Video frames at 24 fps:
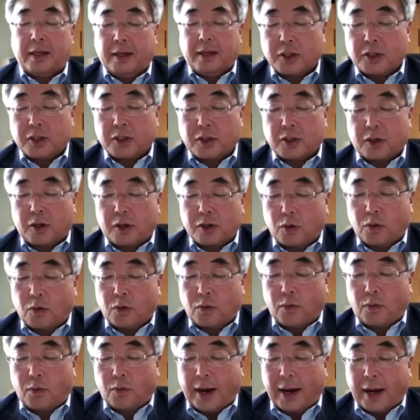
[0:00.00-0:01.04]
also
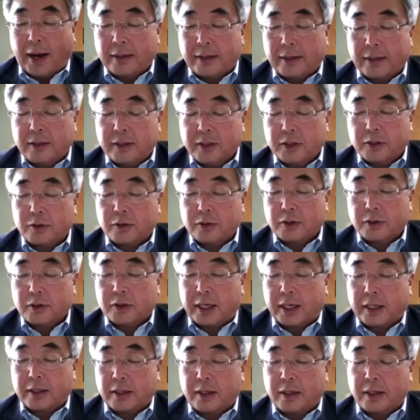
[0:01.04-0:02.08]
widely sought
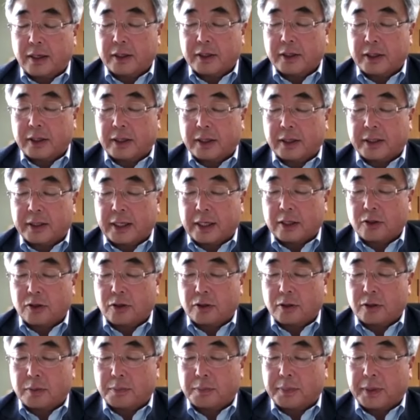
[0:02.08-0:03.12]

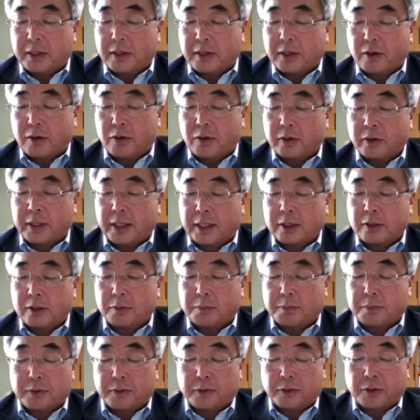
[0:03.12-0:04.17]
guest speaker on
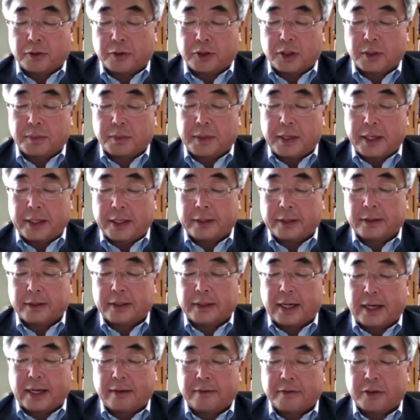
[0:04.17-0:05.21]
entrepreneurship
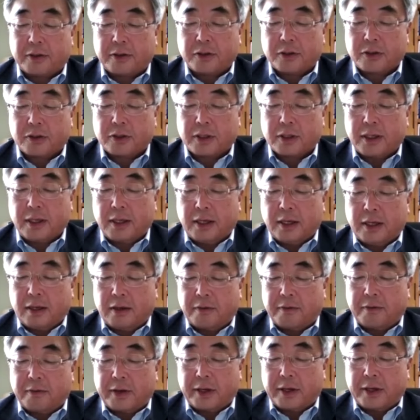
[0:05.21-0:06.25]
in diverse
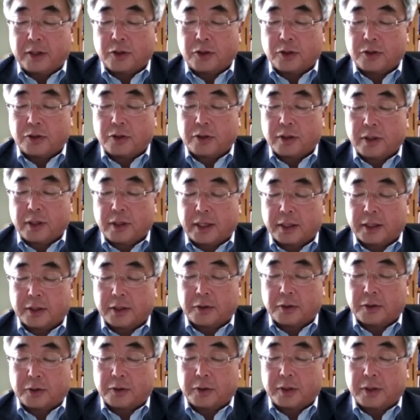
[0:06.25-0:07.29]

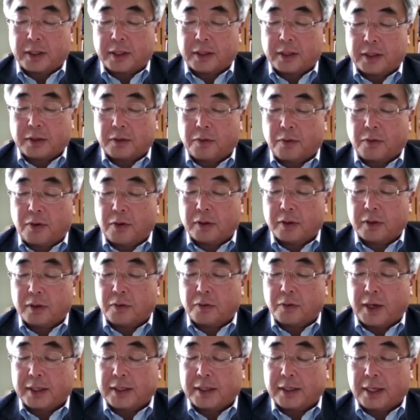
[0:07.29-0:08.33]
venues,
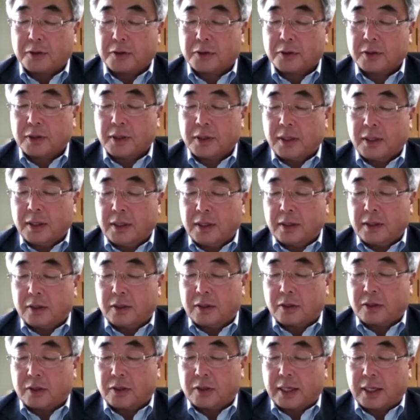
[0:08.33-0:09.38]
including the White House,
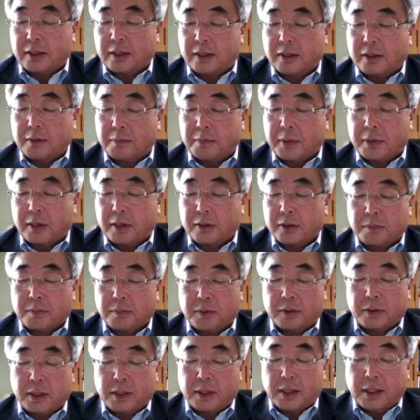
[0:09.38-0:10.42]
the State
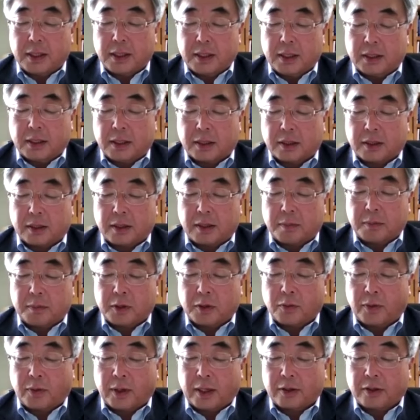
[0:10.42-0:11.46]
Department, the
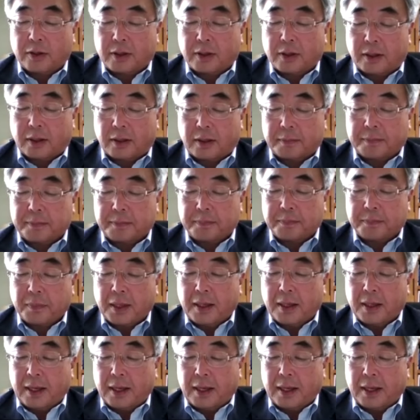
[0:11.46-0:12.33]
Commonwealth Club,